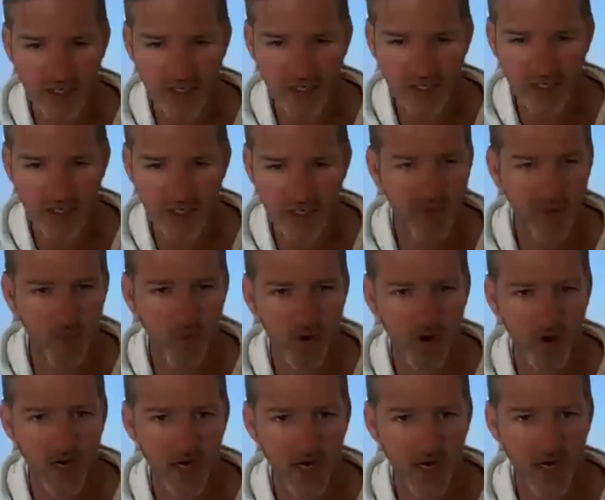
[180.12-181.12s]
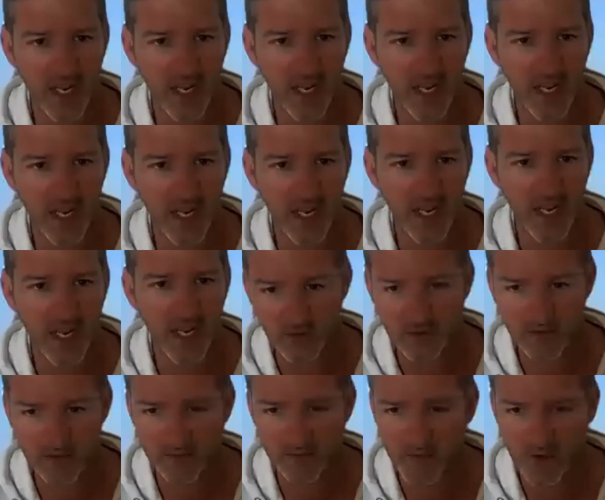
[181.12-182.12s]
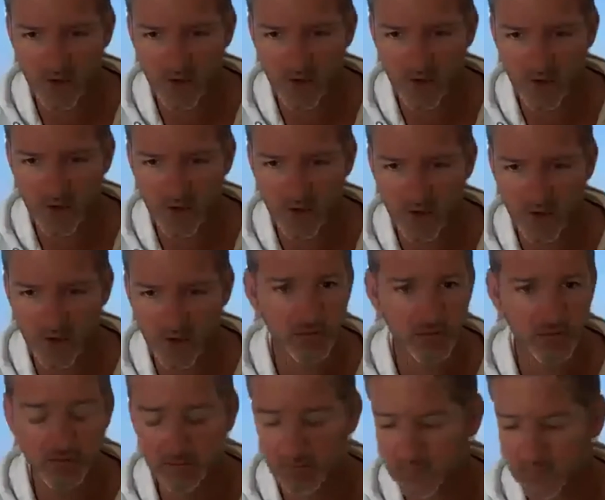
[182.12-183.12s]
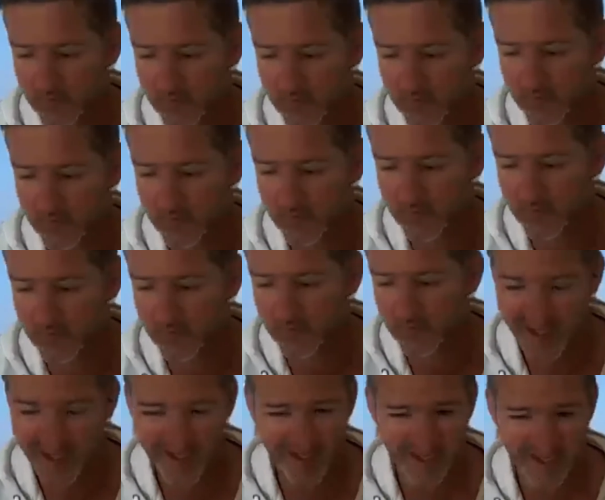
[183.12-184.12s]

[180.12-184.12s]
help if they wanted it. Got on loads of calls, probably done